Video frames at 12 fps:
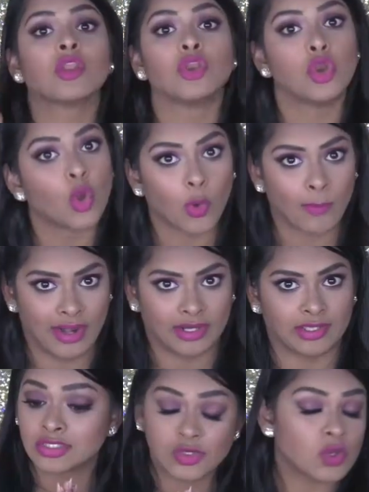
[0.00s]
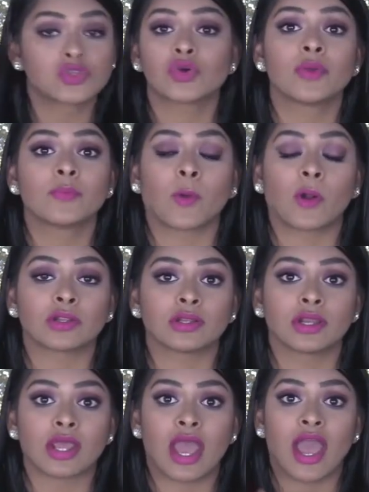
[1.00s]
Nobody. So
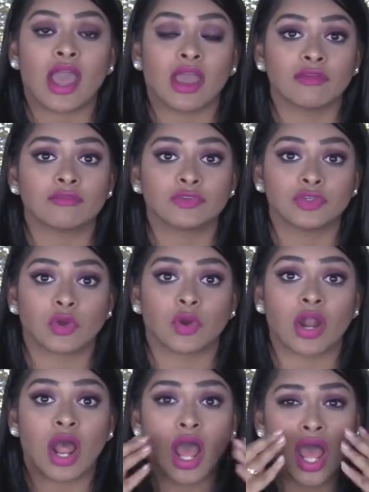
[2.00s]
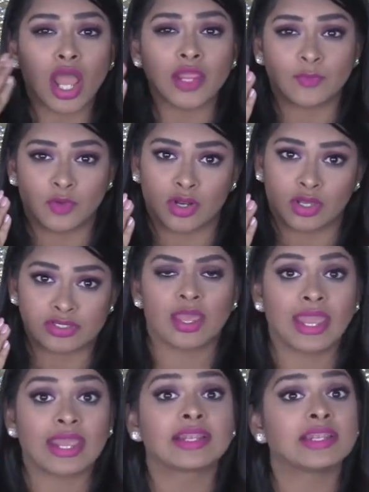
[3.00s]
important. Have your eye products,
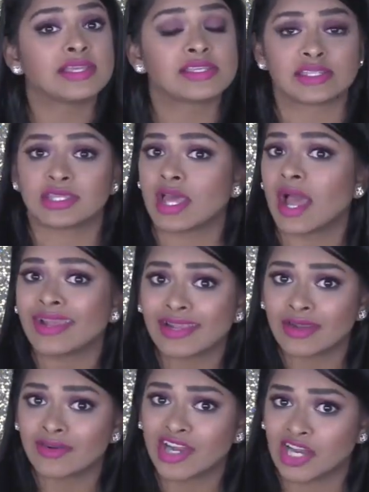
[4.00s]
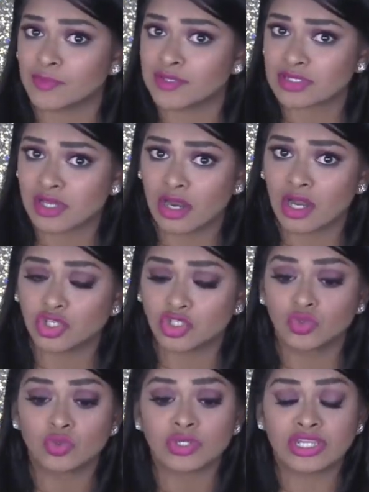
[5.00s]
at least the eyeliner and mascara,
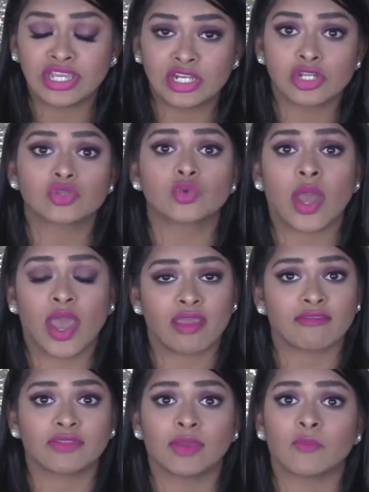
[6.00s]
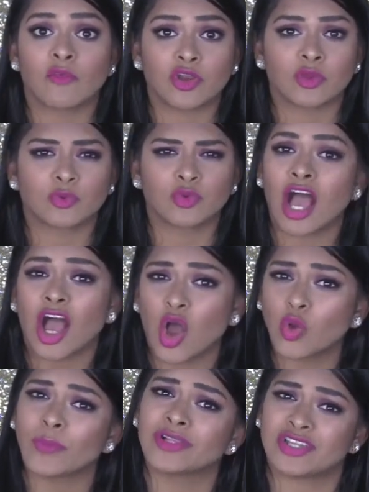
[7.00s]
you need to have them waterproof.
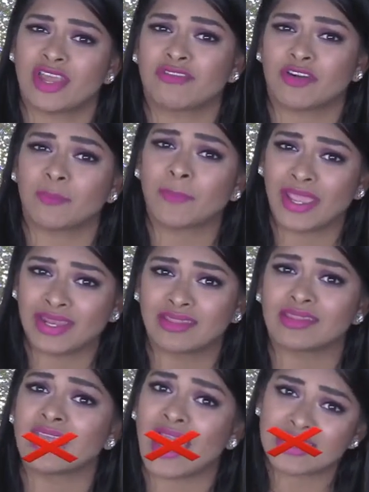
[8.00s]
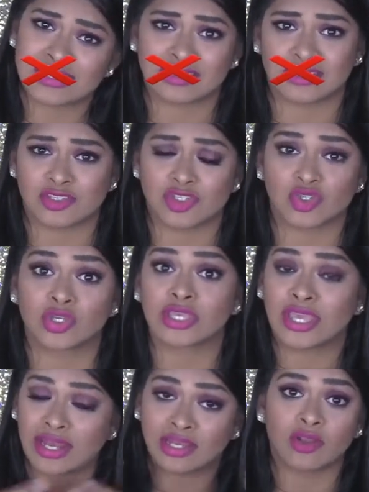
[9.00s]
How much ever pain in it is to
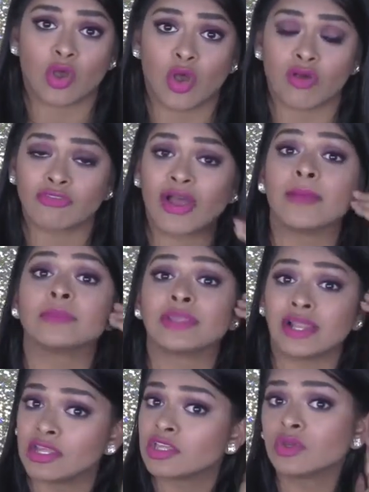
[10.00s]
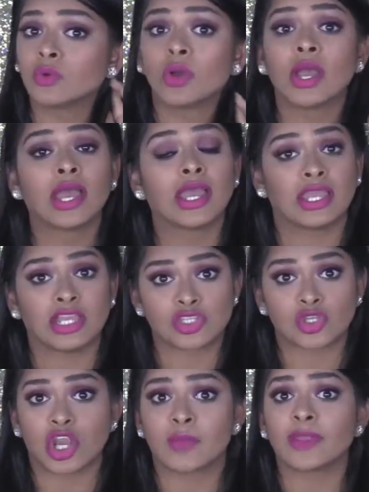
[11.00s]
get it off, I'm telling you,
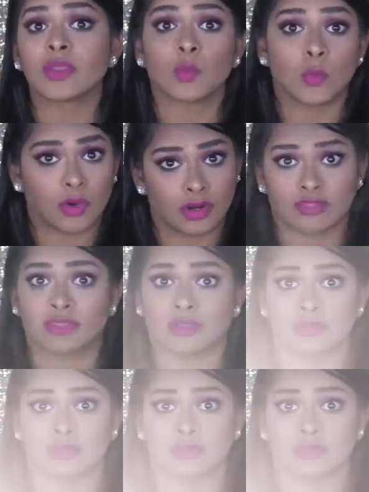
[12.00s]
it's gonna be worth